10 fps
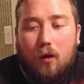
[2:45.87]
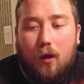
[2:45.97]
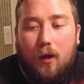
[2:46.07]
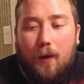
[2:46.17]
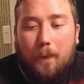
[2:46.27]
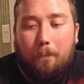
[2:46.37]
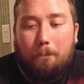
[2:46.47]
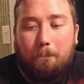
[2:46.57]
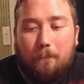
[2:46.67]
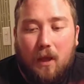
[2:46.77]
and
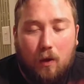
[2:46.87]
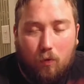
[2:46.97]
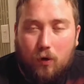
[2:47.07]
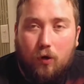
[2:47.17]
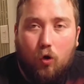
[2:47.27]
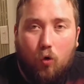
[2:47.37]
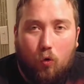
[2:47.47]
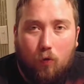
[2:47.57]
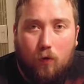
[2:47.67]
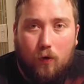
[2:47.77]
I wanted to
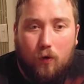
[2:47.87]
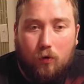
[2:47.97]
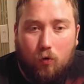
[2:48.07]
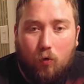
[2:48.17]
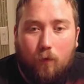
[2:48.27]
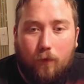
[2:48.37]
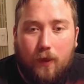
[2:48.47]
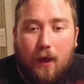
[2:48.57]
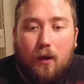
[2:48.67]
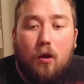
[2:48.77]
go over
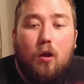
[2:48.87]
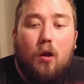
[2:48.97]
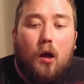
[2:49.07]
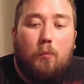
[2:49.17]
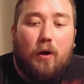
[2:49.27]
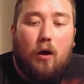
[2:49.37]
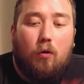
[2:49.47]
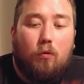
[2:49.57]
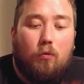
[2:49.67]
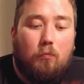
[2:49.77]
that
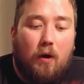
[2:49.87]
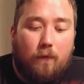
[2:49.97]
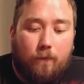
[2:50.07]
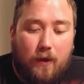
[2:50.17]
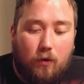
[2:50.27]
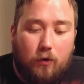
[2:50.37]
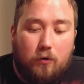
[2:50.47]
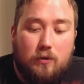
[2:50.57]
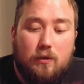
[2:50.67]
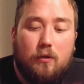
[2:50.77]
about my
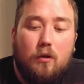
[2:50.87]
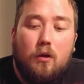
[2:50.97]
failures.